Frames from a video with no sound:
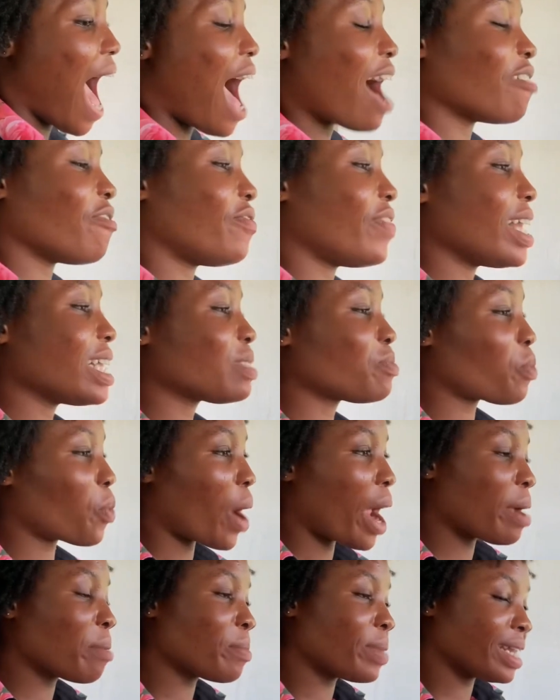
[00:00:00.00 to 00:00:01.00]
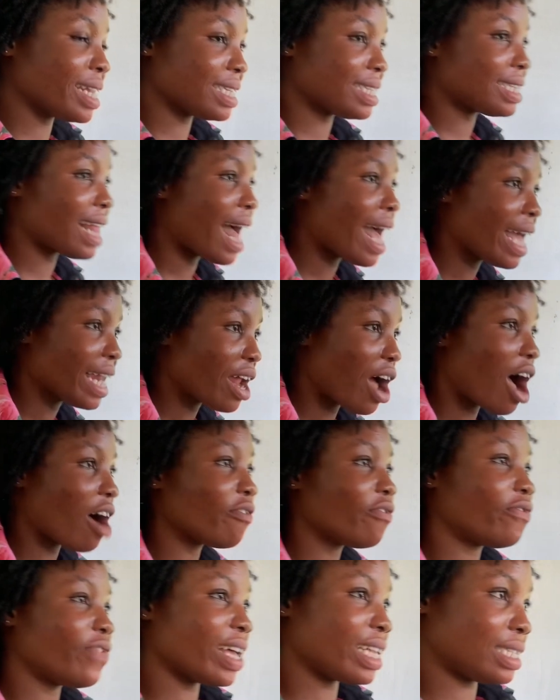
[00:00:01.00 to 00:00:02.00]
Our first prime minister and our
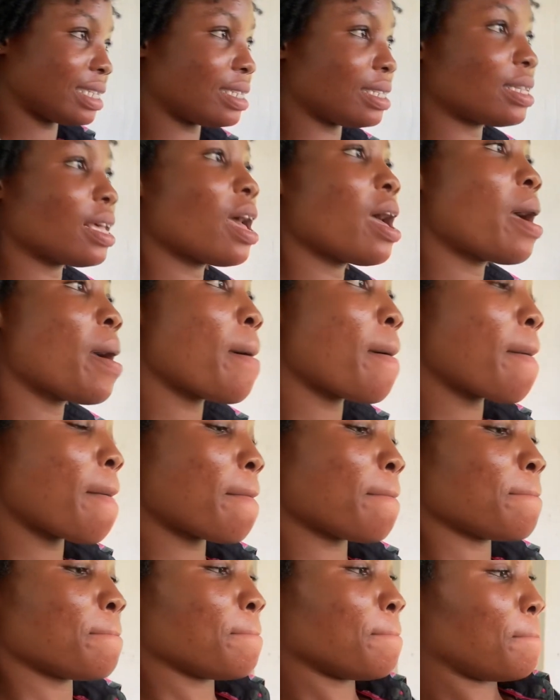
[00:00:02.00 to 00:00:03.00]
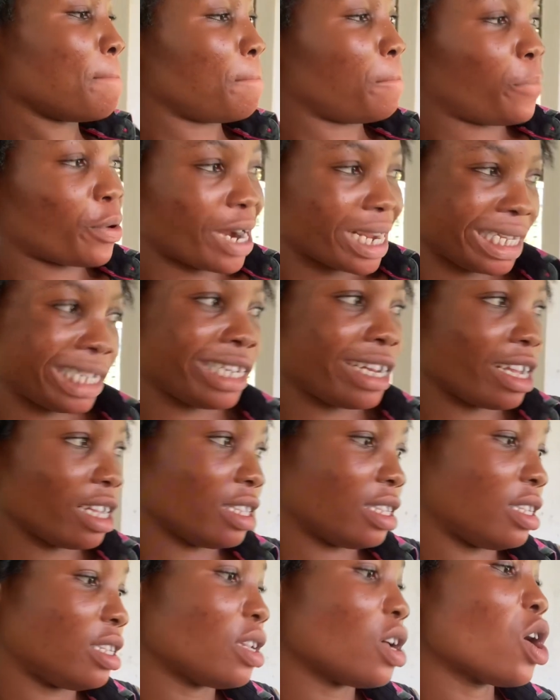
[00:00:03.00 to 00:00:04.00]
first
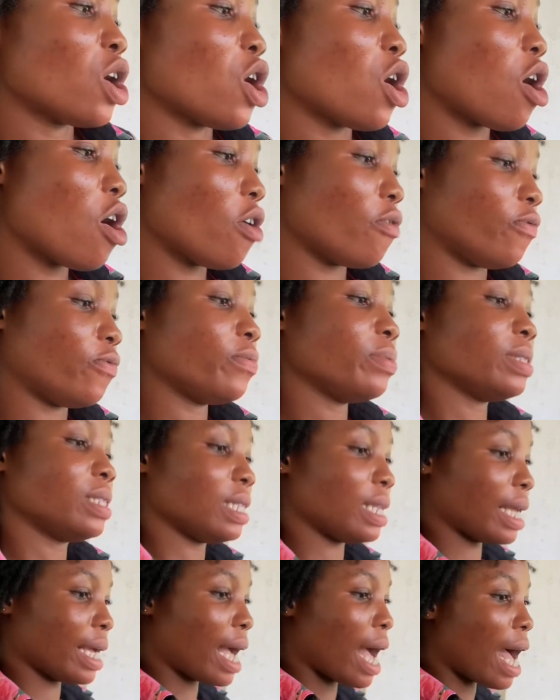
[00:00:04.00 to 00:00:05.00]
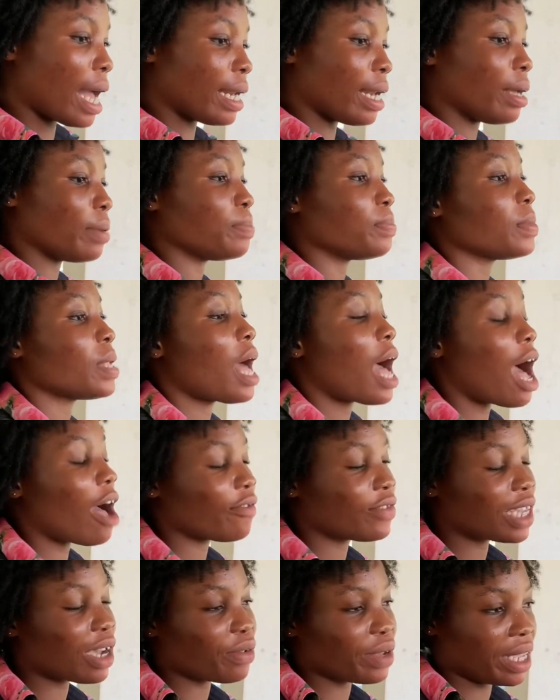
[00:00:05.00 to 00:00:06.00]
president of the Ghana
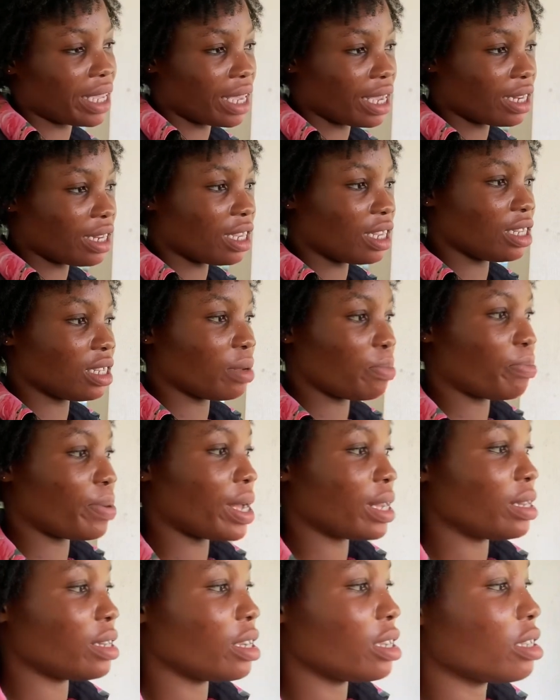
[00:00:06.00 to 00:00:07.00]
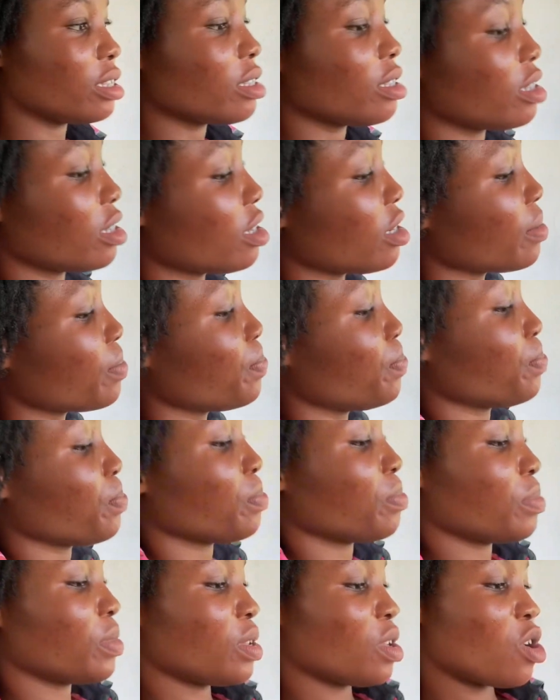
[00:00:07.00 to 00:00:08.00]
after we gained independence.
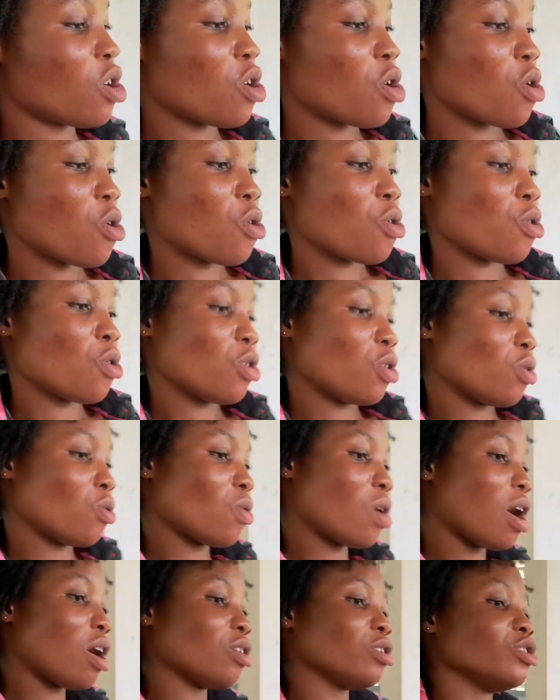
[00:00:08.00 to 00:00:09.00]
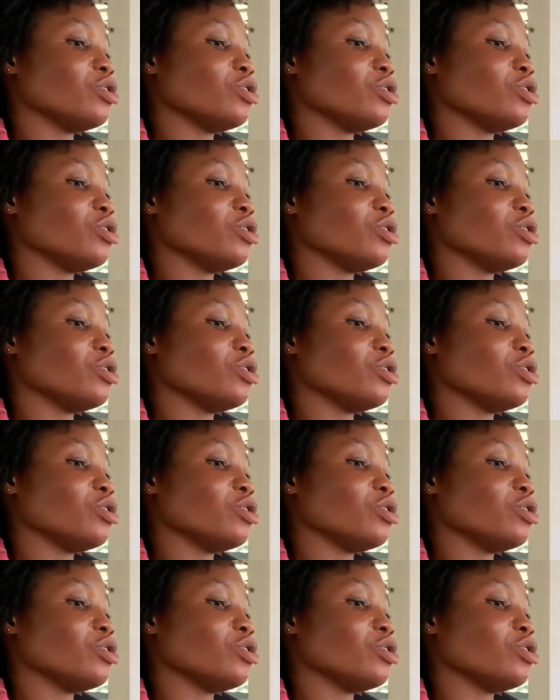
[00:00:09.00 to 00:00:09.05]
Wow.